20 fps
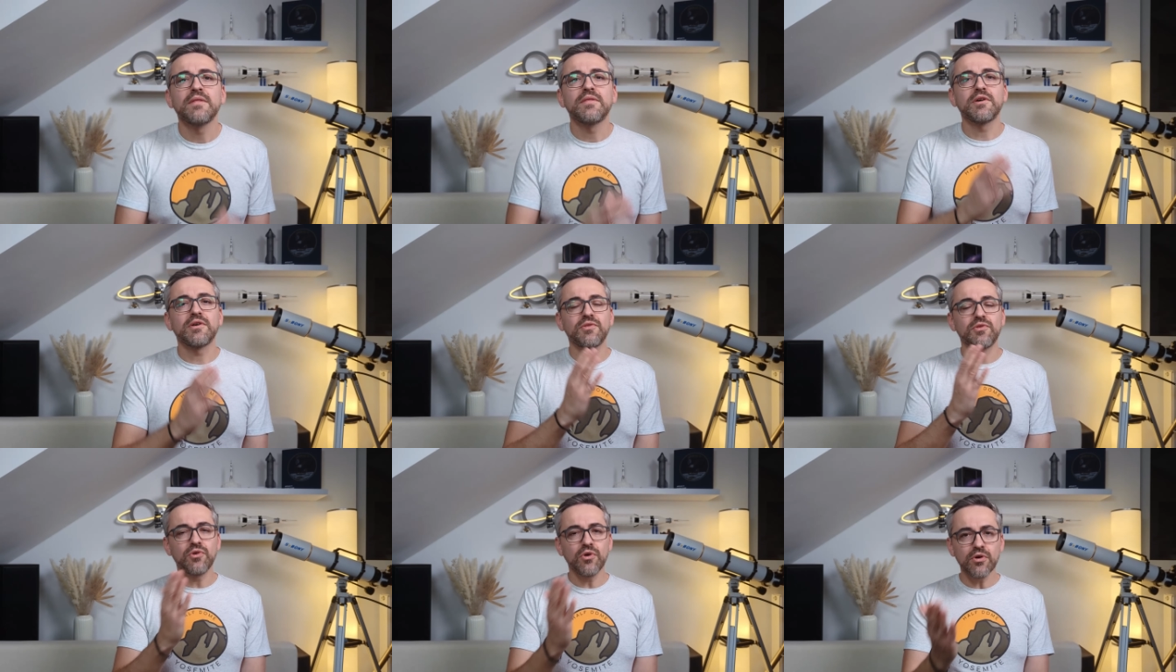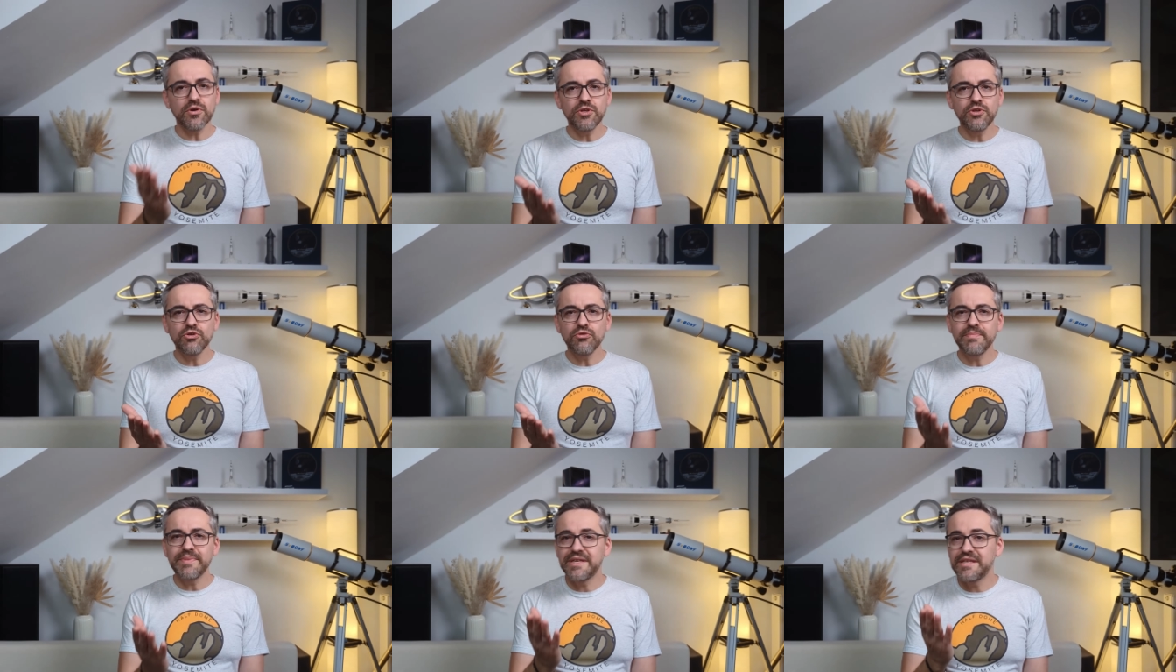The draw
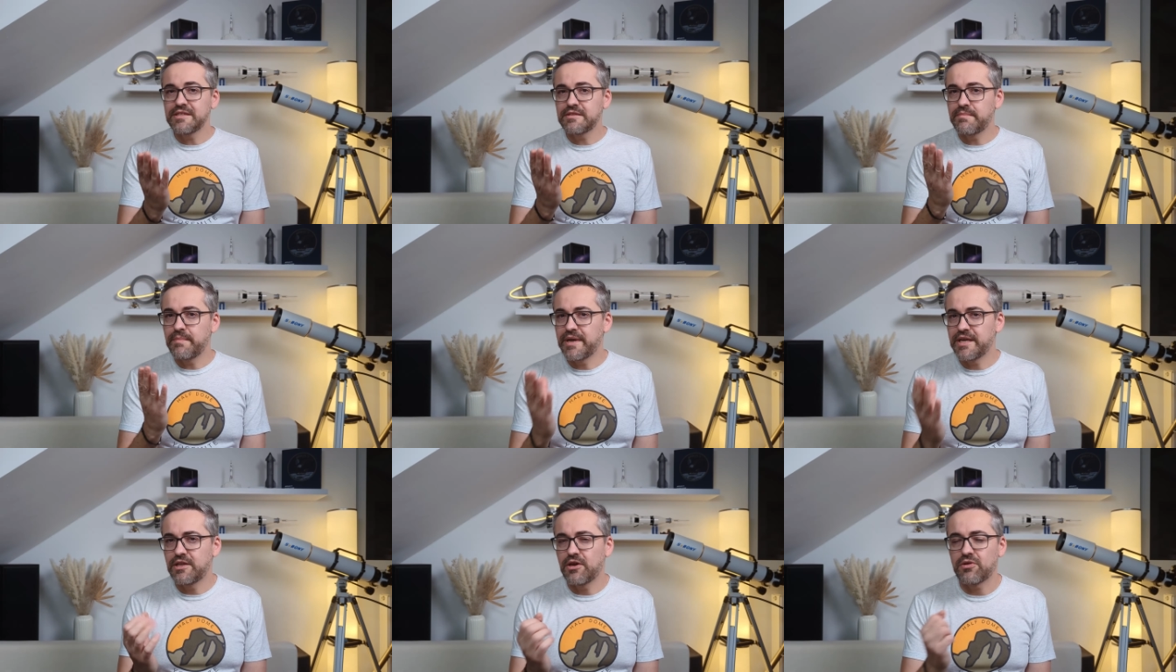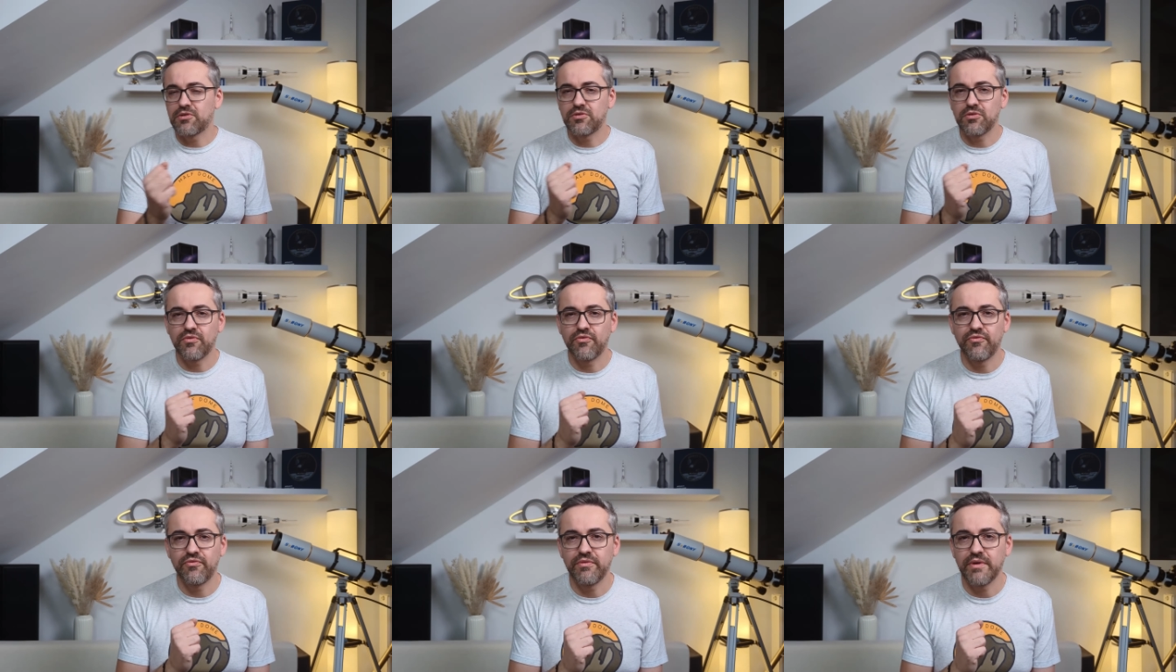tube is made out
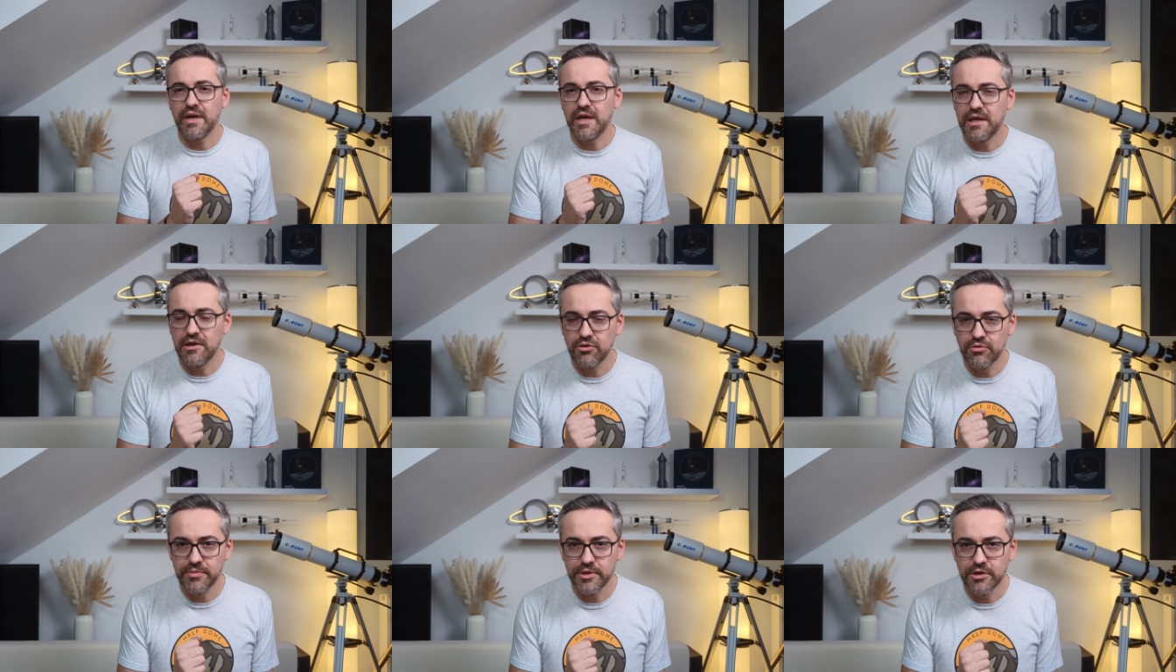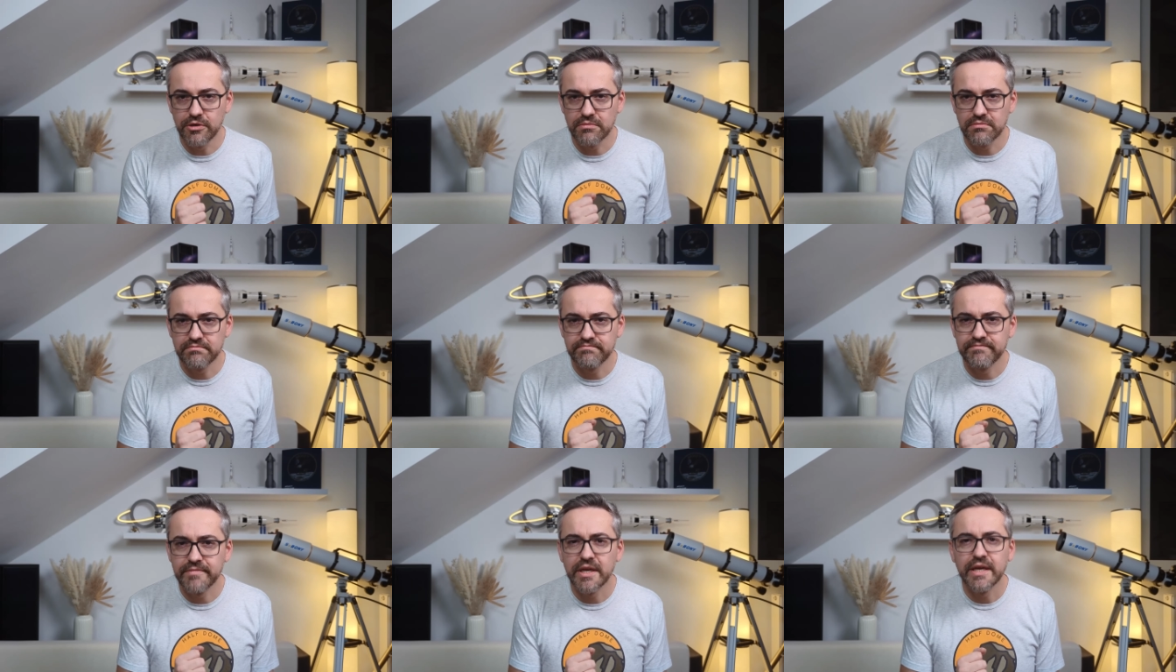of
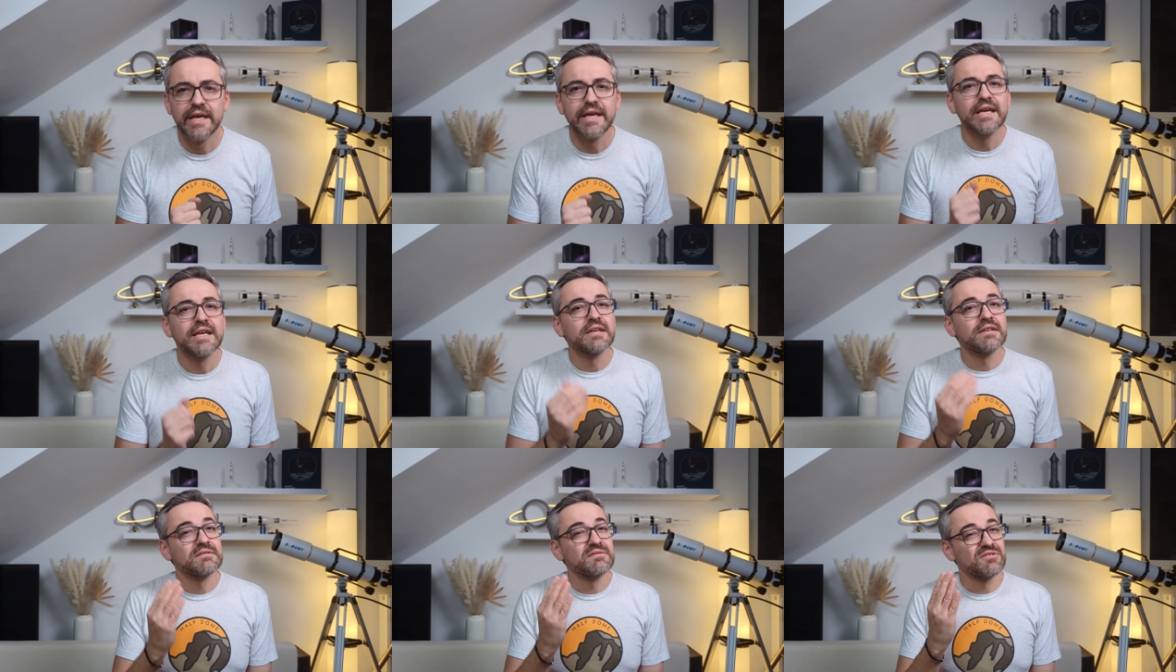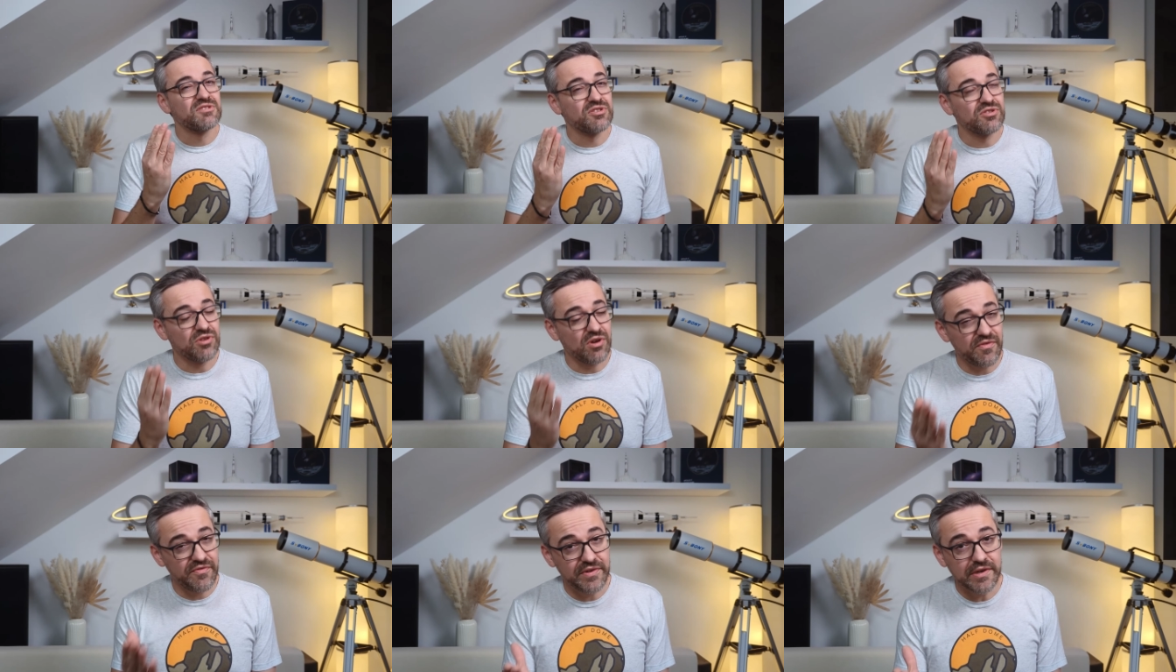aluminum,
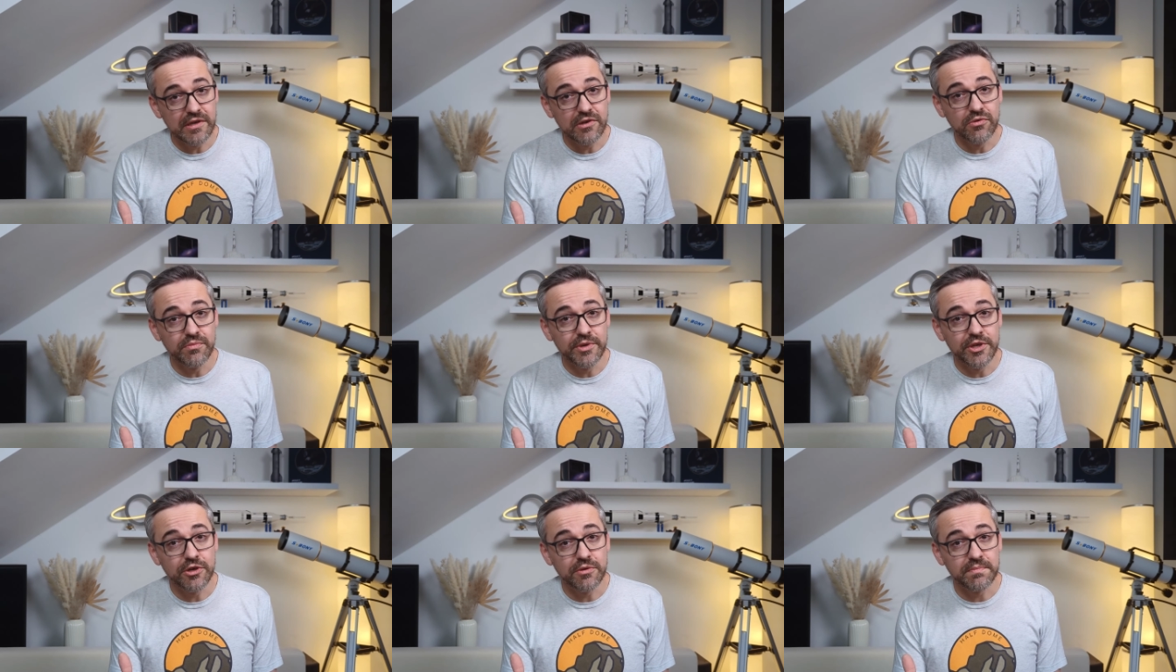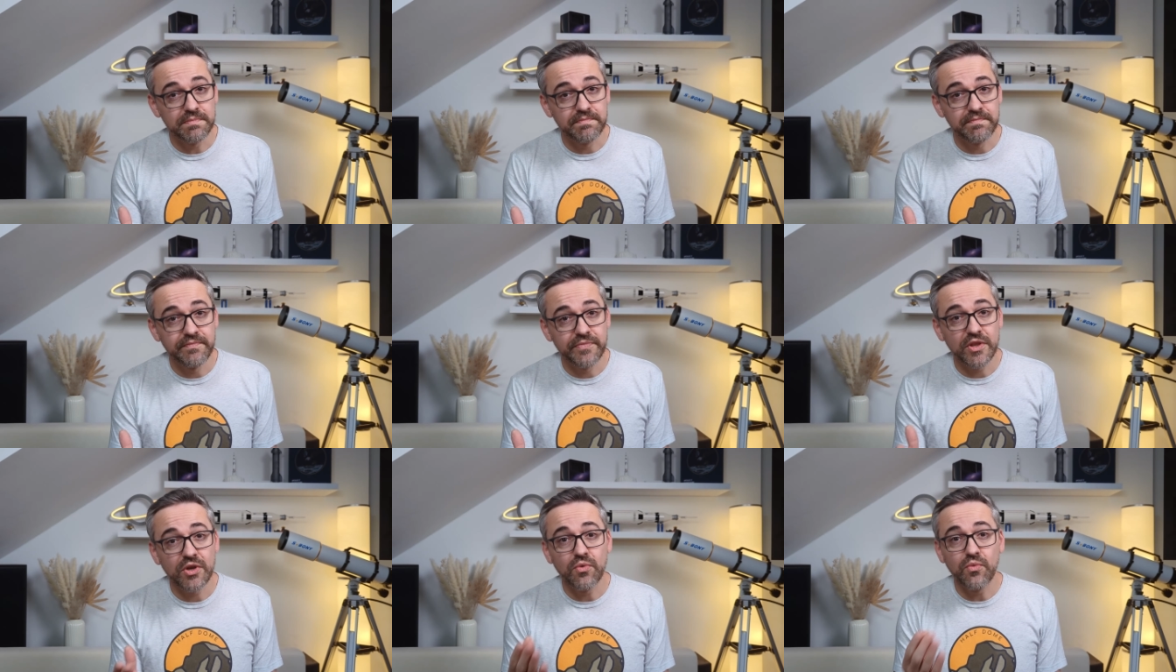soft aluminum,
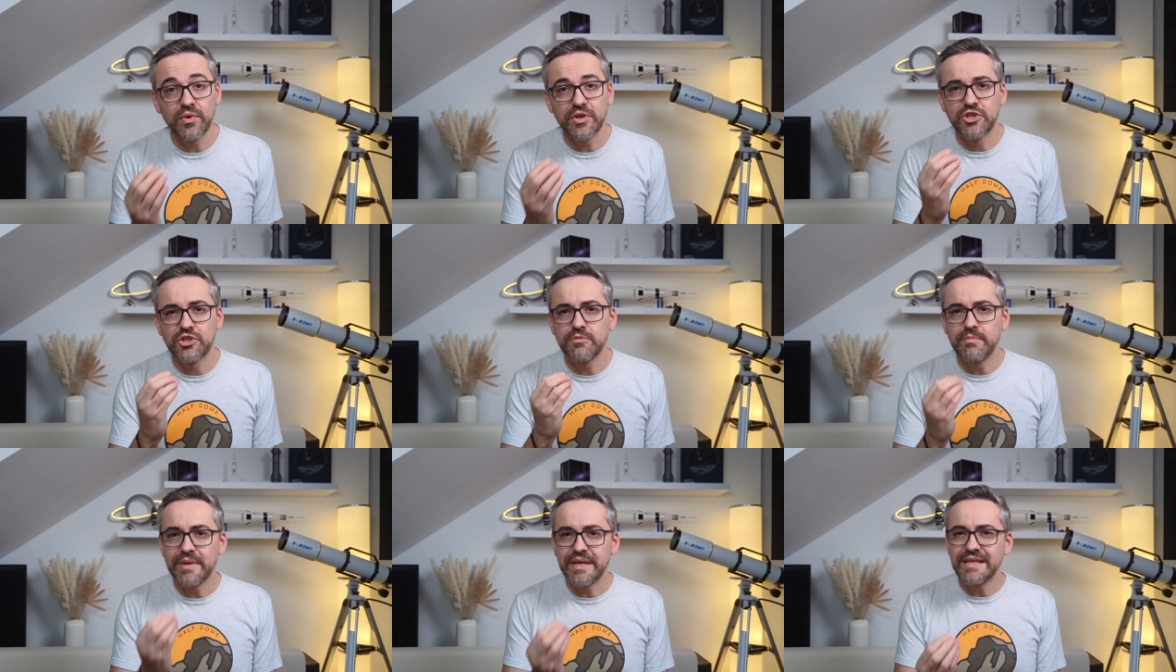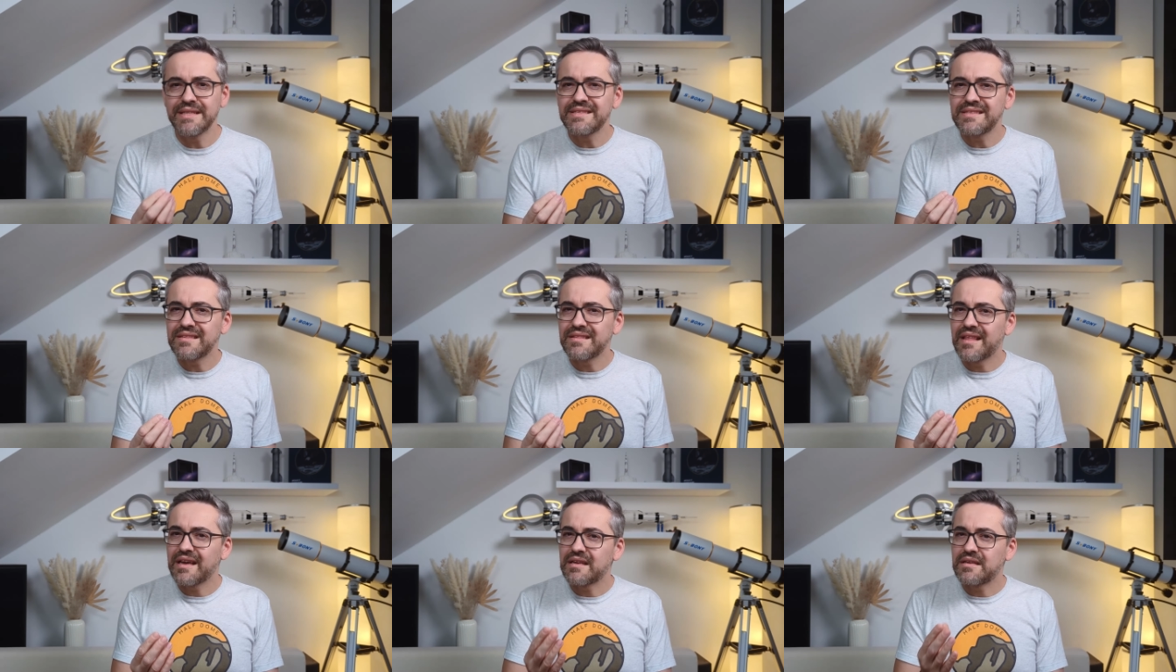which means
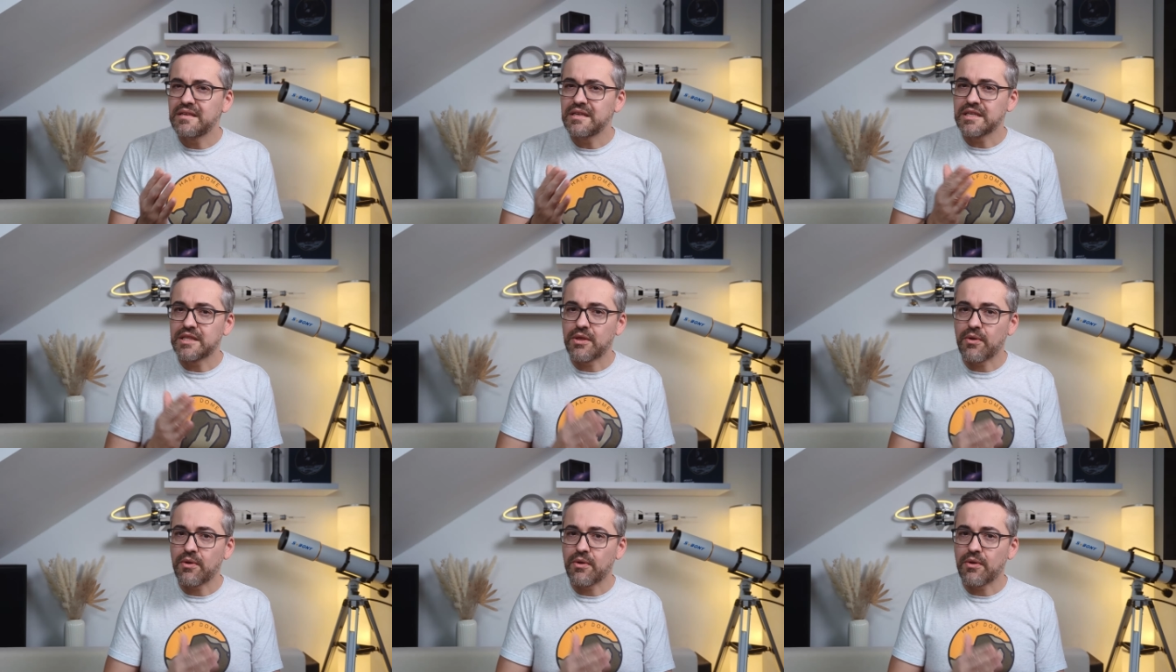that the